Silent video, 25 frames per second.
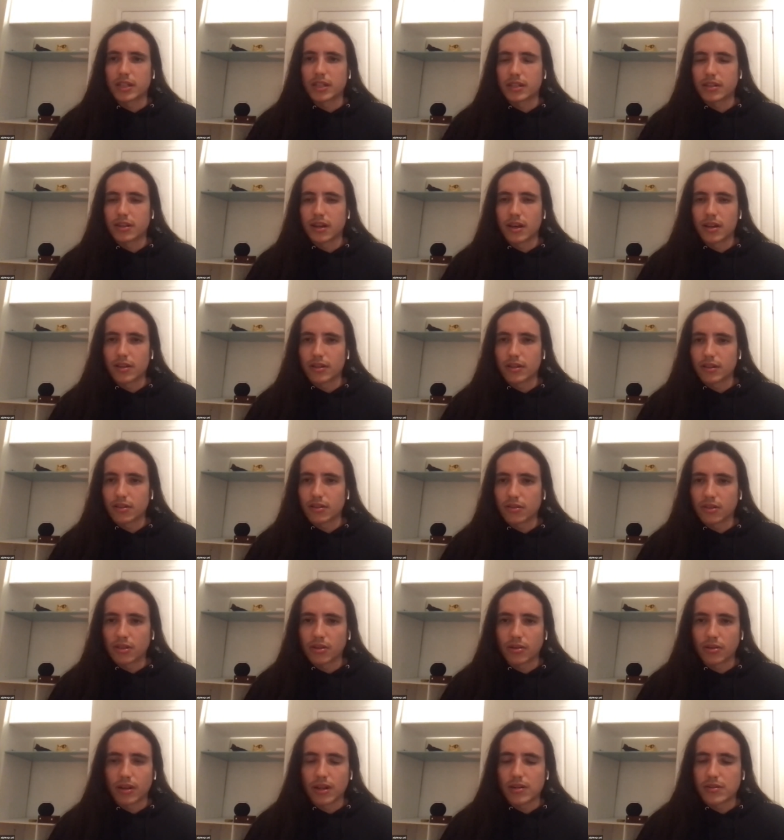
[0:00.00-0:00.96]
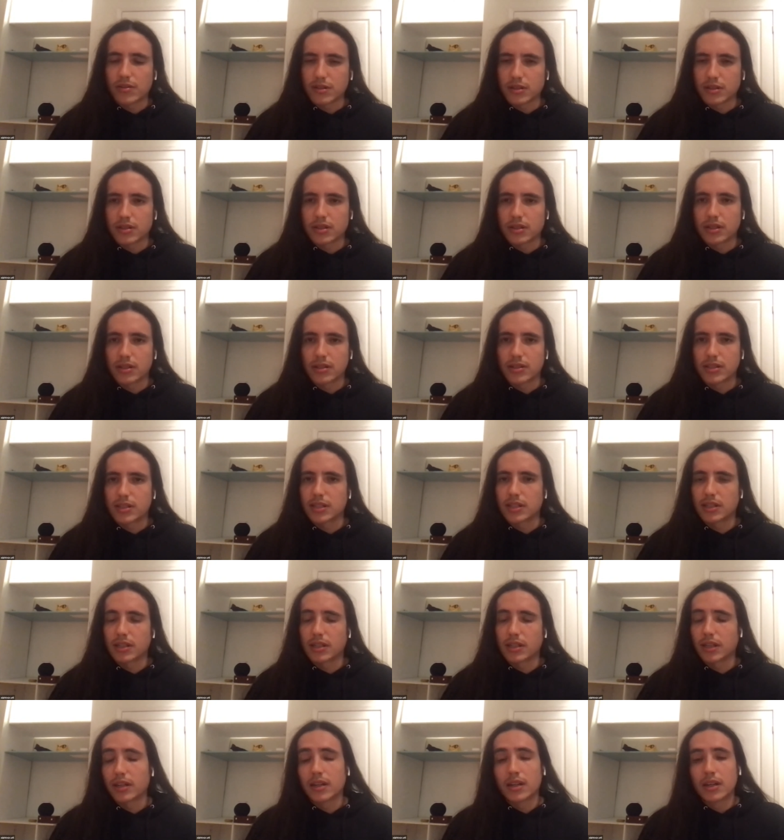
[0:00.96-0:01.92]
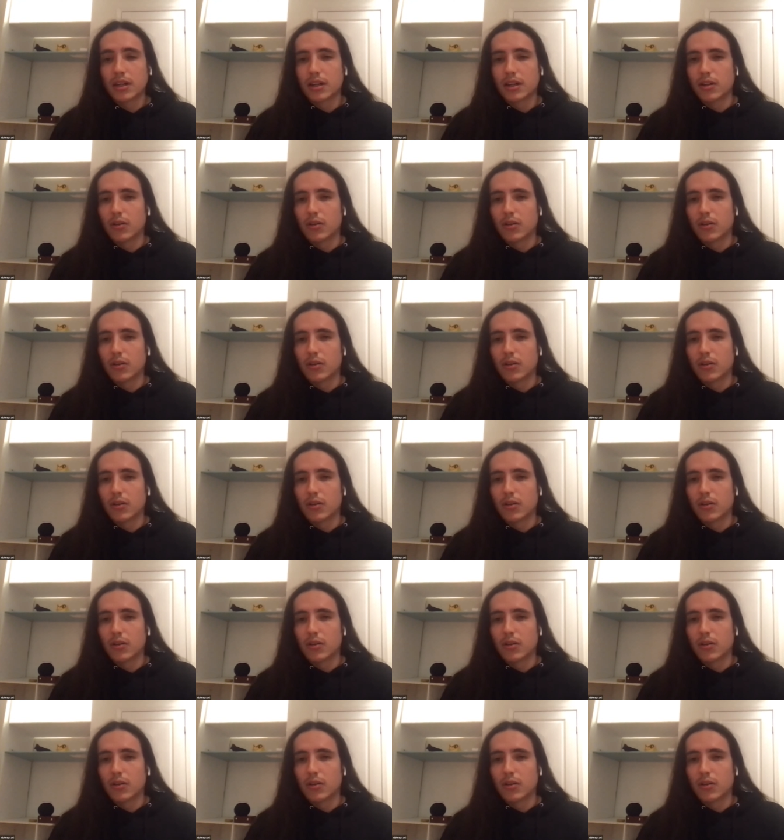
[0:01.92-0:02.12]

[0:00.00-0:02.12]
any other youth who are interested in seeing like